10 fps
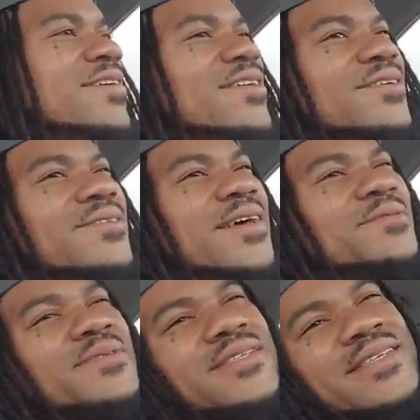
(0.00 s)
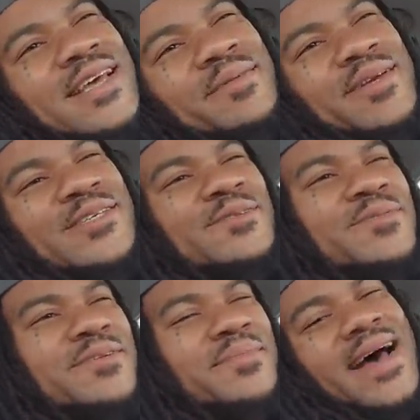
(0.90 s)
You know, that was the same issue
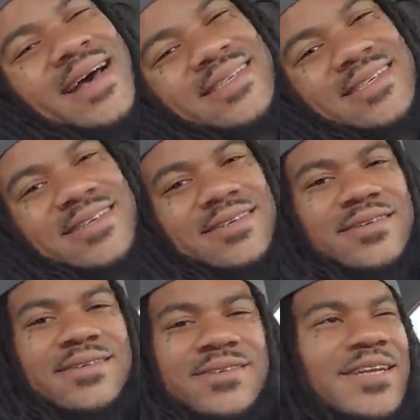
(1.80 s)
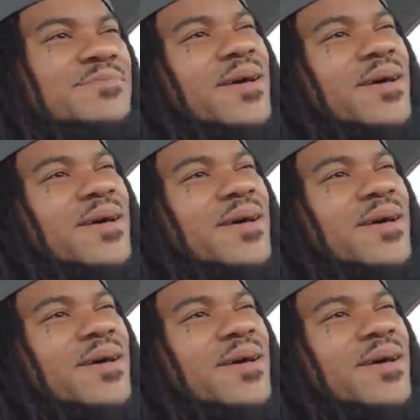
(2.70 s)
with Mizey. So that's